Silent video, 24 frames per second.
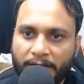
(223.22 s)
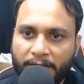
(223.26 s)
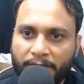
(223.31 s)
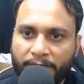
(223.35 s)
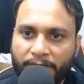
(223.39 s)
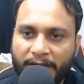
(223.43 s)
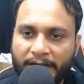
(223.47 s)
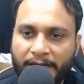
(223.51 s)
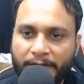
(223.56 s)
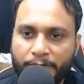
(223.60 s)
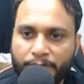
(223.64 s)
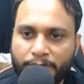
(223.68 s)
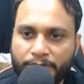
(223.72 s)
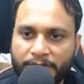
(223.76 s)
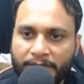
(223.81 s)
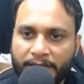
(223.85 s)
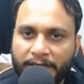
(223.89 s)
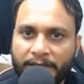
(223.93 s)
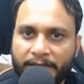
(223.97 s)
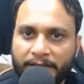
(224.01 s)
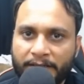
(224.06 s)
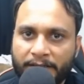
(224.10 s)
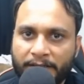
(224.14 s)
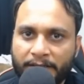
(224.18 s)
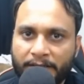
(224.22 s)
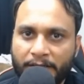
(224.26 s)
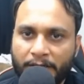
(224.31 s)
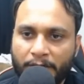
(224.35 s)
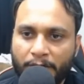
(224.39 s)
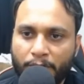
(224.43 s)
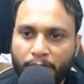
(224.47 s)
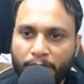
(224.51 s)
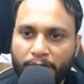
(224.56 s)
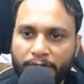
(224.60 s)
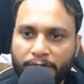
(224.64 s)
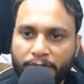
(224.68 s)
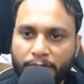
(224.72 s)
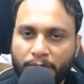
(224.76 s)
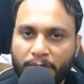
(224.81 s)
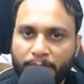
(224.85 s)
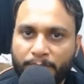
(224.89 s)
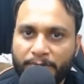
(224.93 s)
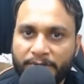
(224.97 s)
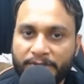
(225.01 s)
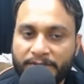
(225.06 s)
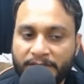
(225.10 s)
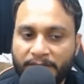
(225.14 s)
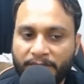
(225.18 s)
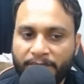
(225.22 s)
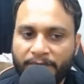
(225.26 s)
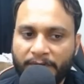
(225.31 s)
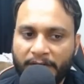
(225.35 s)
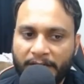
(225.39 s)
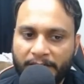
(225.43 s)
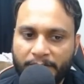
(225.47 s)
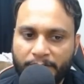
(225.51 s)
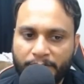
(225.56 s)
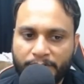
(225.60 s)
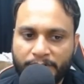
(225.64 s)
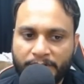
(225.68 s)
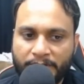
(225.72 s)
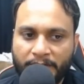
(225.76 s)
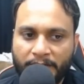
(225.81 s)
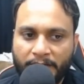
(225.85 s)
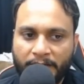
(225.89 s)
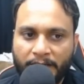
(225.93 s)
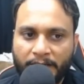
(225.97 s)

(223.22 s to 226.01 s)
values, right? Lower to upper sum values.